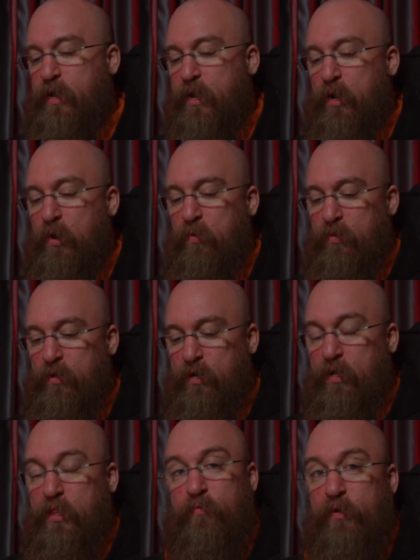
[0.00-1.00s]
You
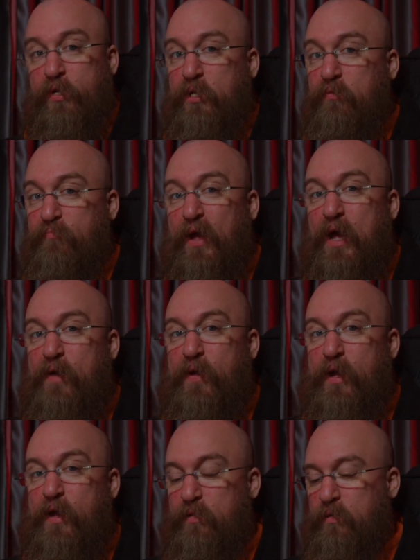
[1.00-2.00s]
know, the original
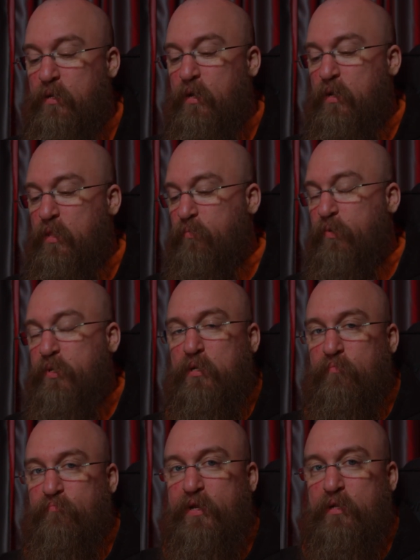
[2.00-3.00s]
Batman, the
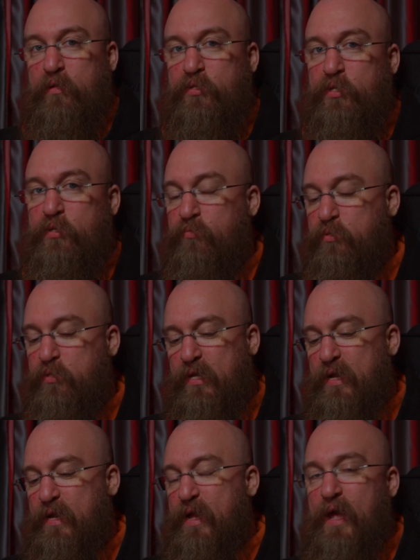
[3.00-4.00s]
original Beetlejuice,
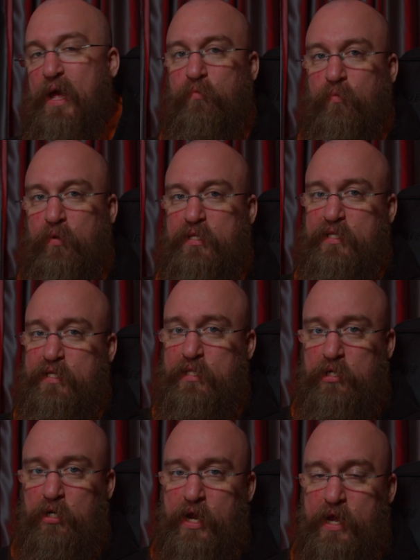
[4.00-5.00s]
Edward
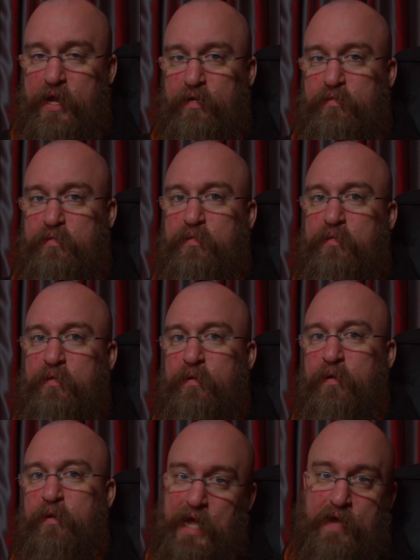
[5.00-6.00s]
Scissorhands,
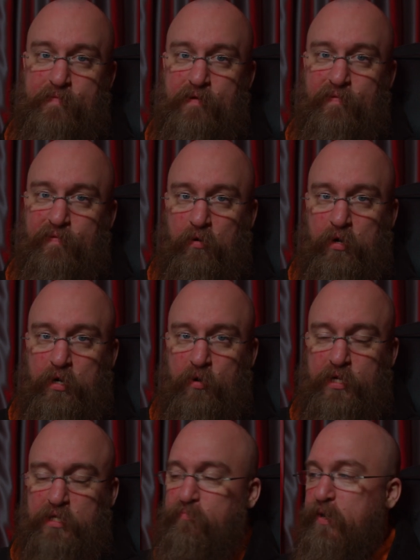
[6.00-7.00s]
Nightmare Before
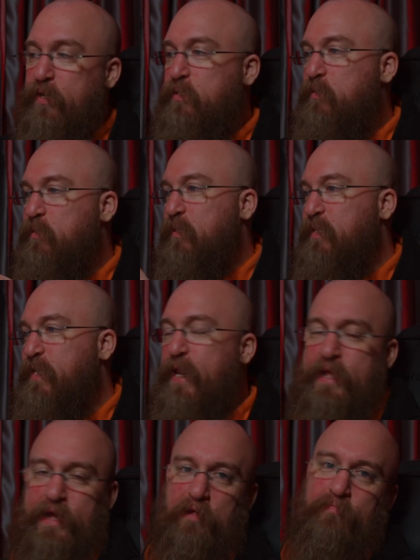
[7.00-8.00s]
Christmas.
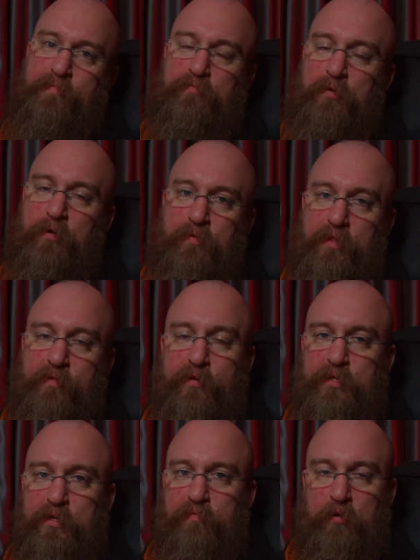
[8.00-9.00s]
Danny Elfman wrote the
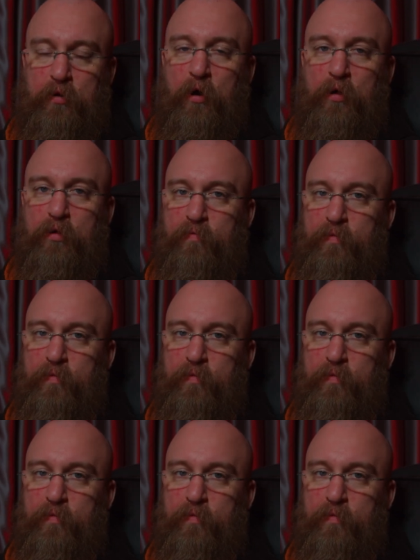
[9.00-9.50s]
music for all